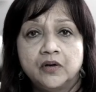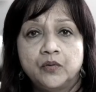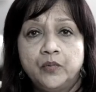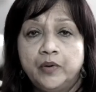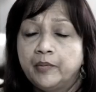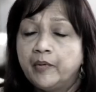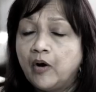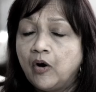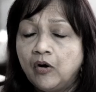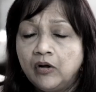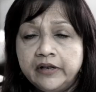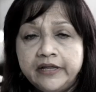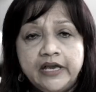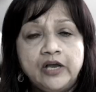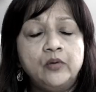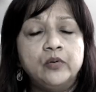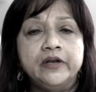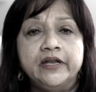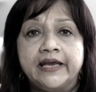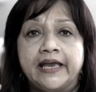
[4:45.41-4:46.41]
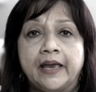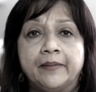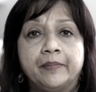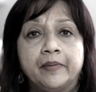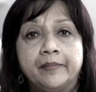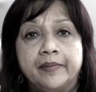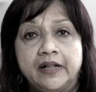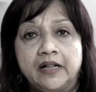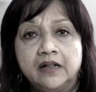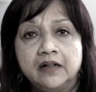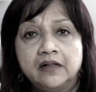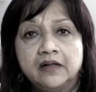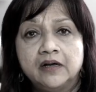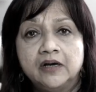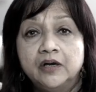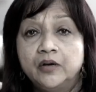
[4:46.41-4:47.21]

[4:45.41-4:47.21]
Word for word: We were all equally capable.